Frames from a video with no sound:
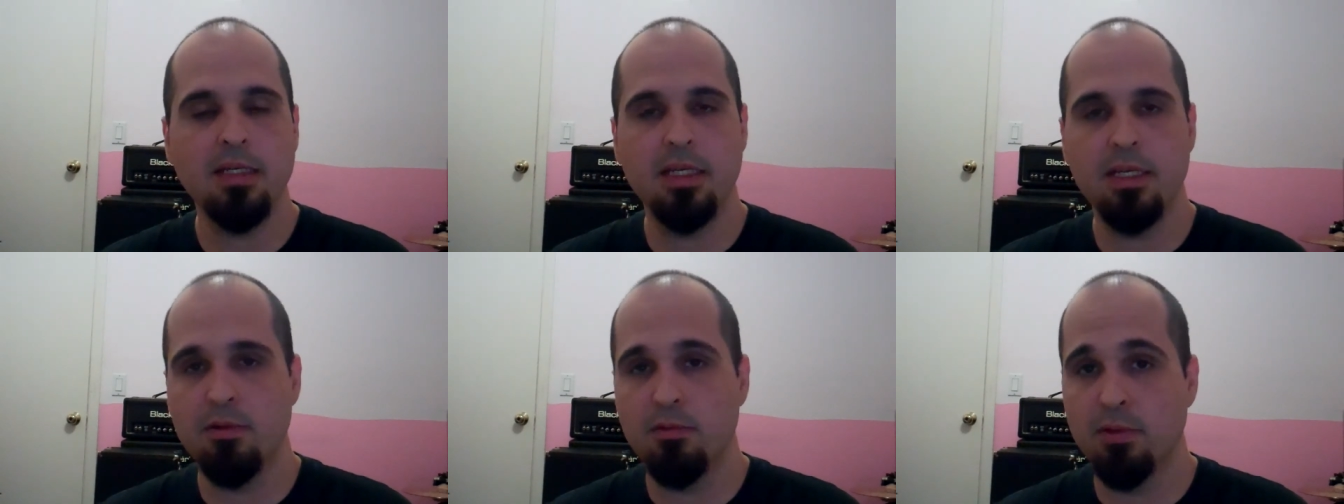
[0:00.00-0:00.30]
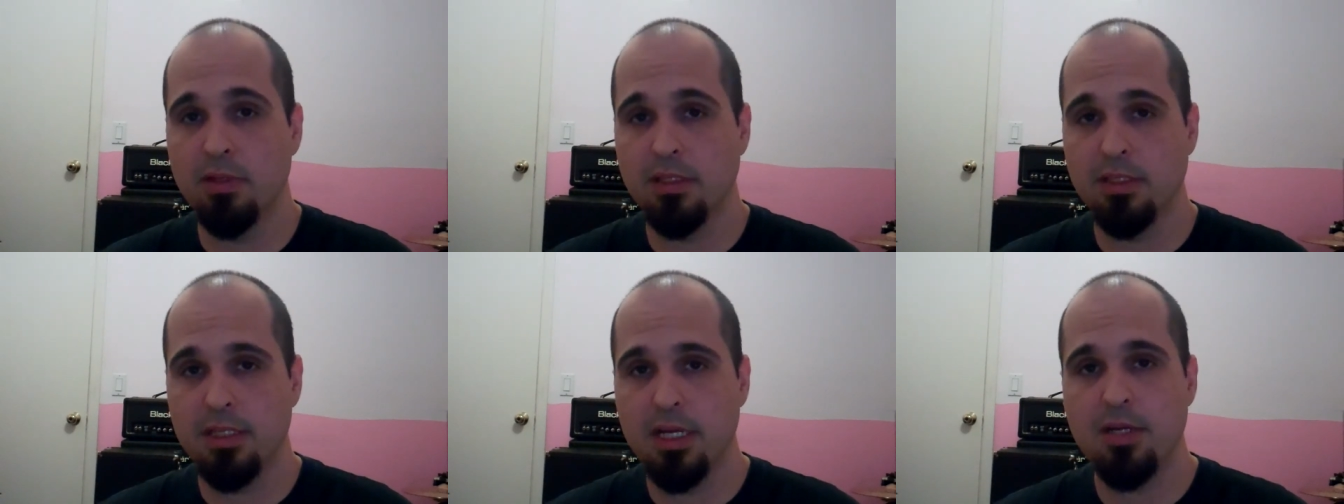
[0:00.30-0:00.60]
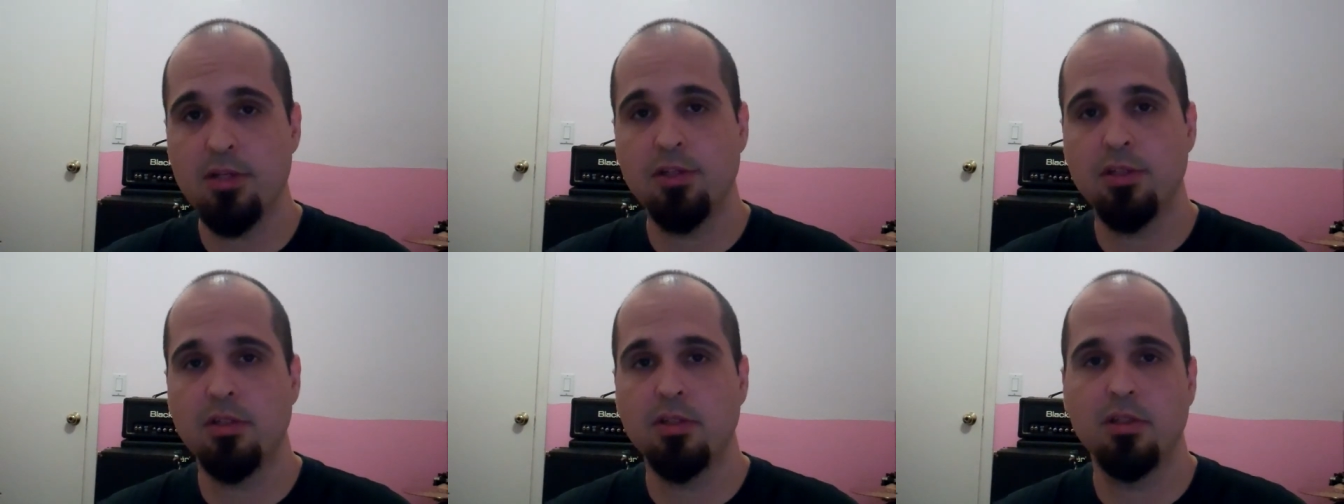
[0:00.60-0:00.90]

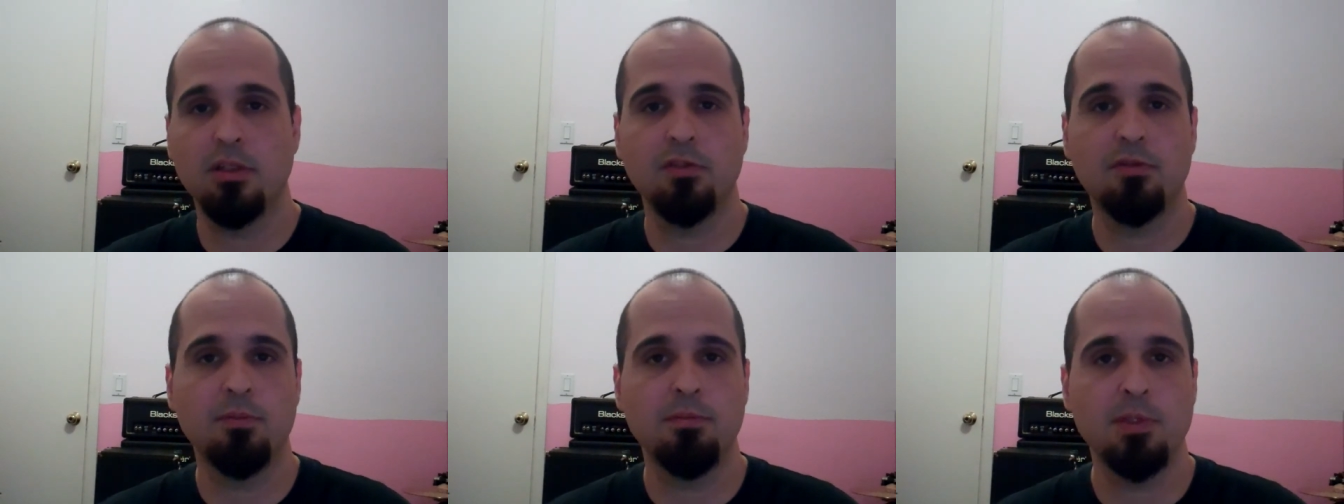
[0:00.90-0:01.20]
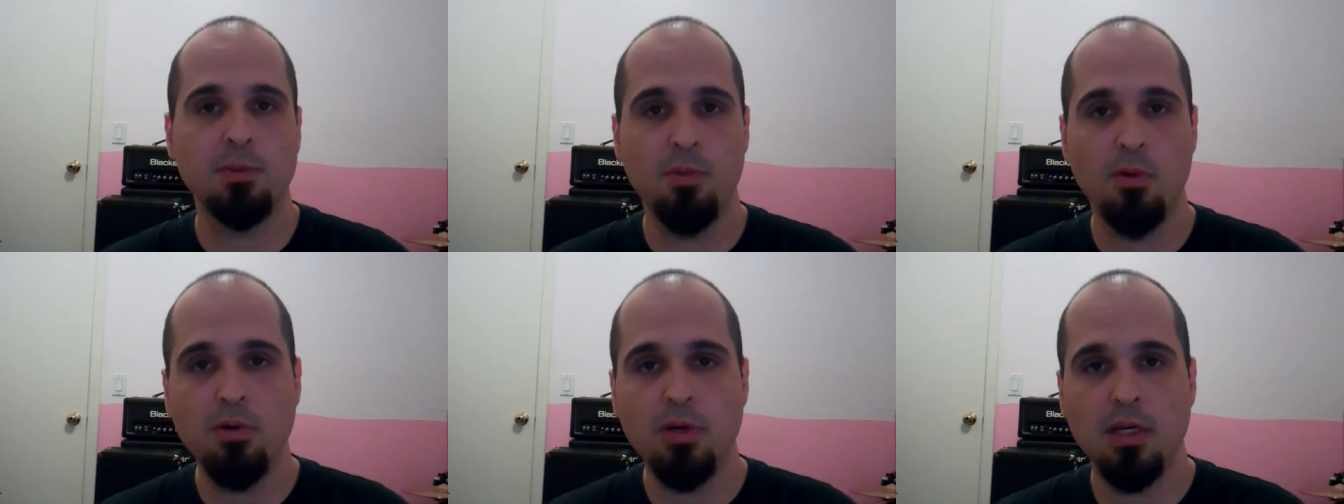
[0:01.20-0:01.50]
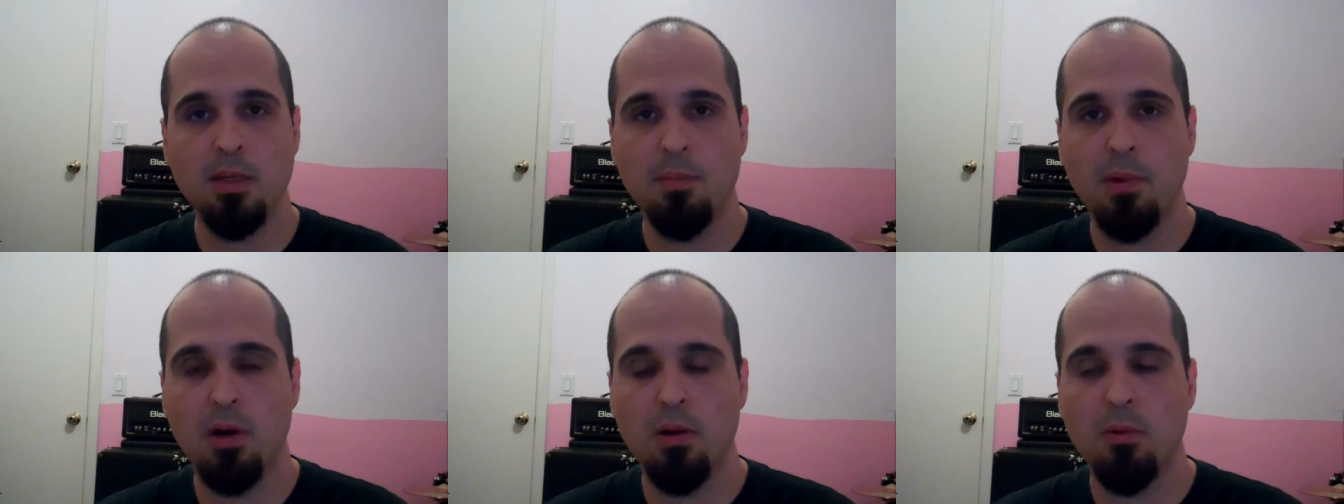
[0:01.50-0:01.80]
derealization just from
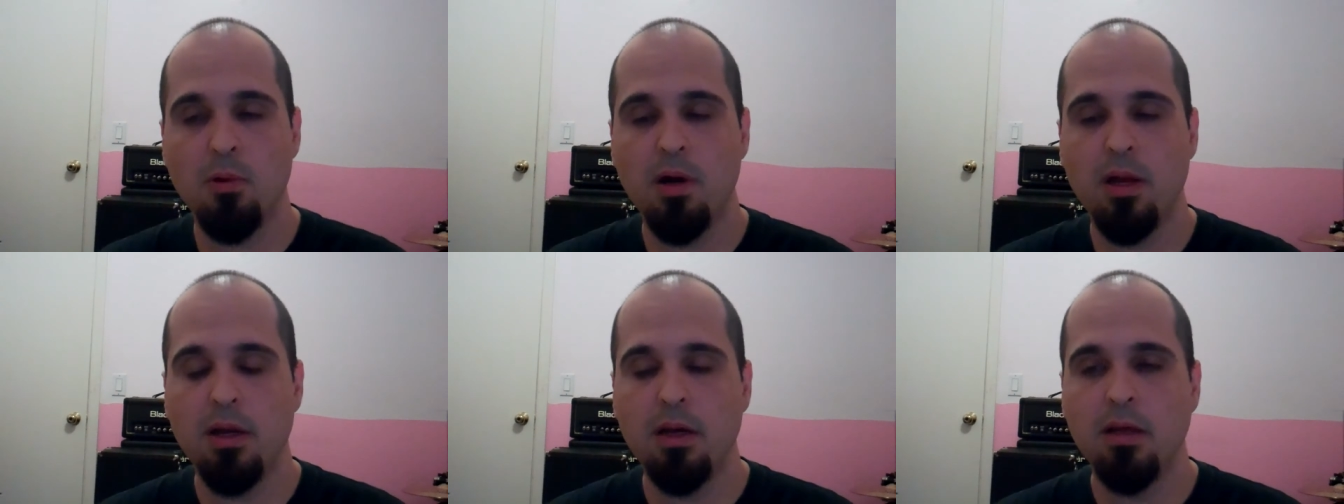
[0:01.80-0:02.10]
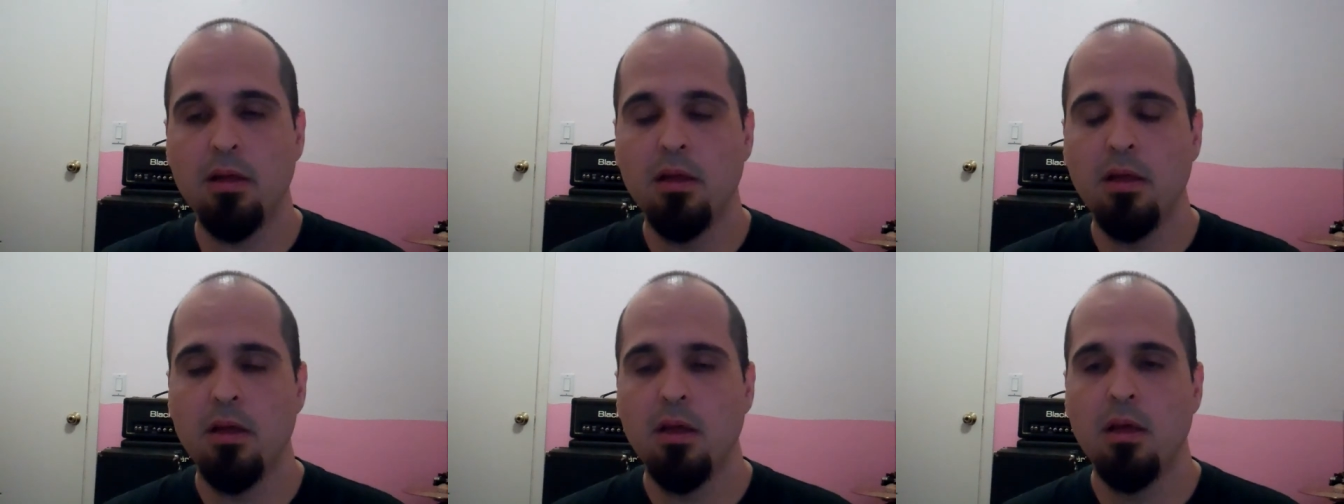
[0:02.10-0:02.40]
smoking marijuana.